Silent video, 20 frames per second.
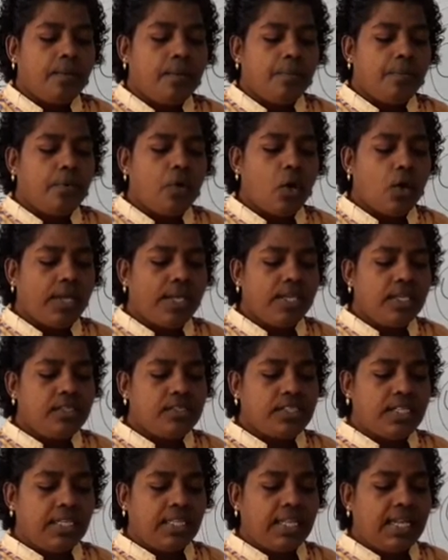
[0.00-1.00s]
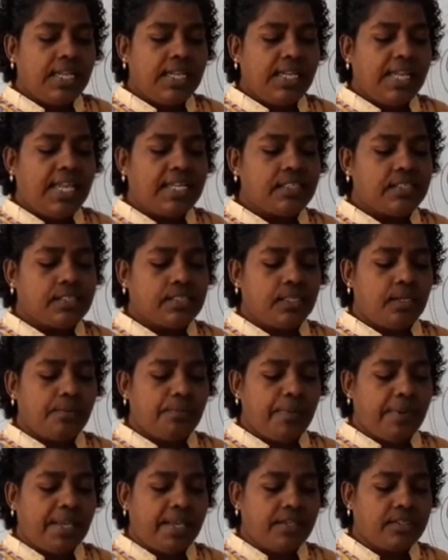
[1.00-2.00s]
points in the next
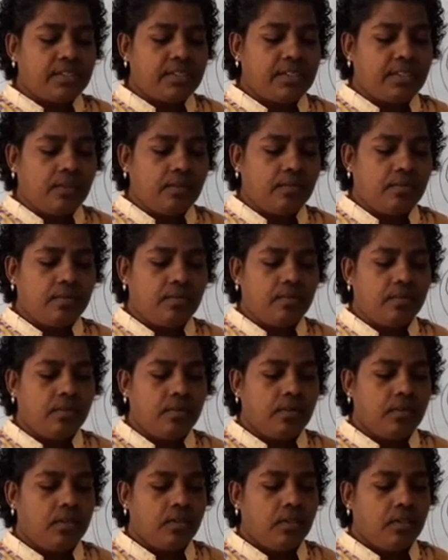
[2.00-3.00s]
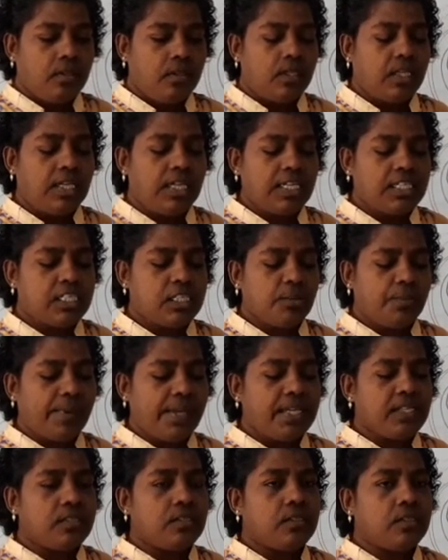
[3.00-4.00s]
page. The next
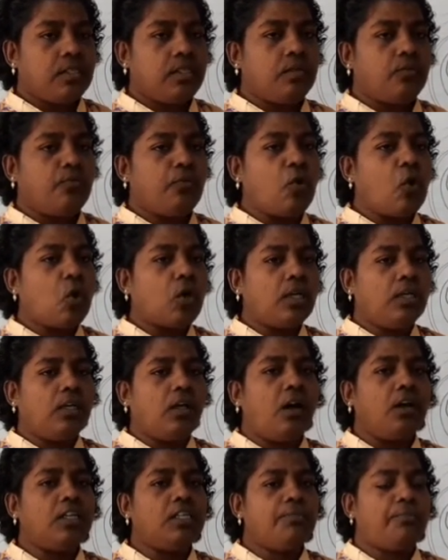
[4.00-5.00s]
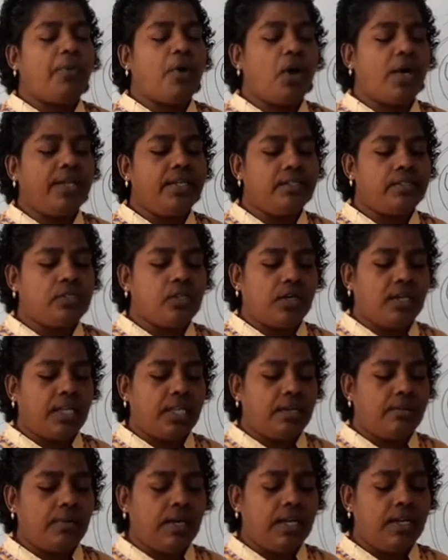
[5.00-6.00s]
page, 4 dot points
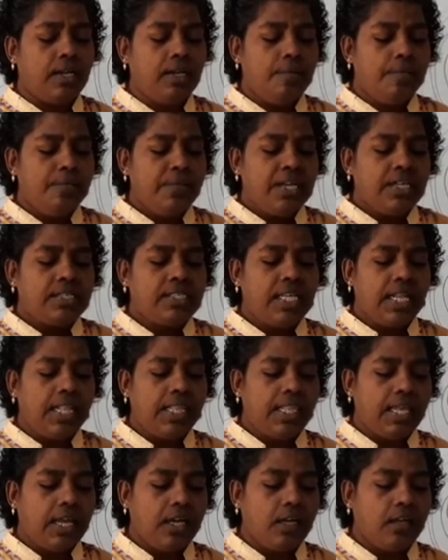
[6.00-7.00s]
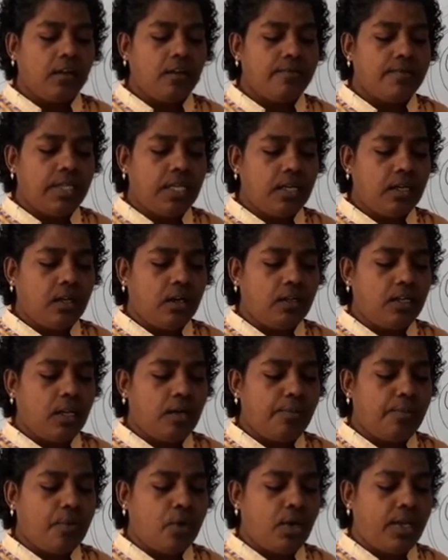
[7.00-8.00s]
are given till the end of the
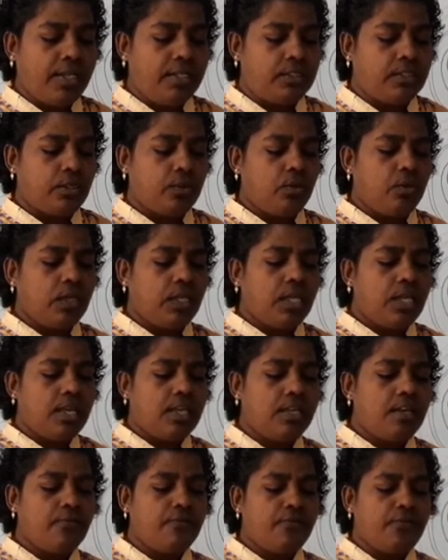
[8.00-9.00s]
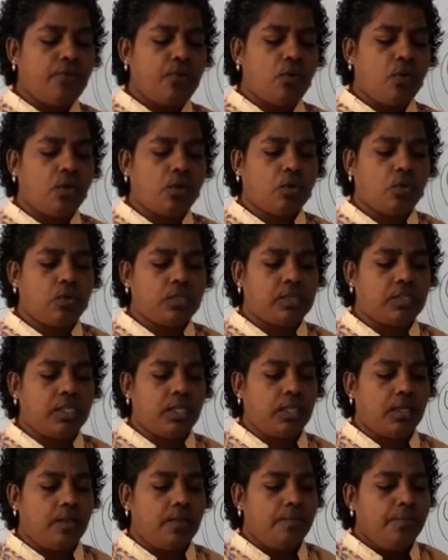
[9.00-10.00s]
dotted point. Okay, F4
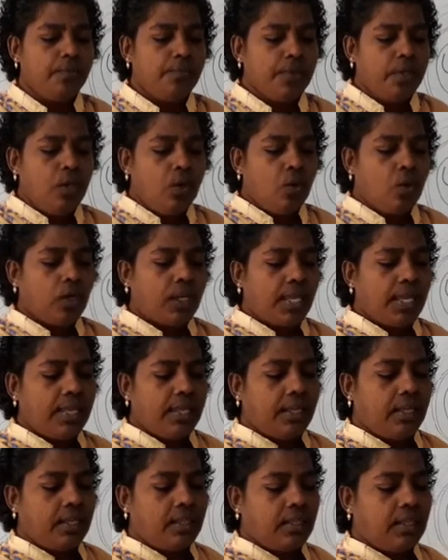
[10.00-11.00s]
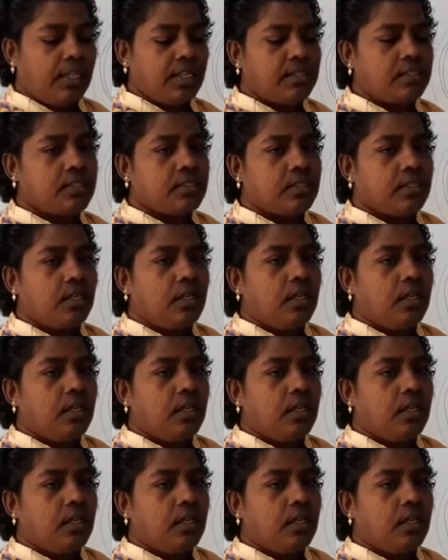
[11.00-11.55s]
question. Okay, this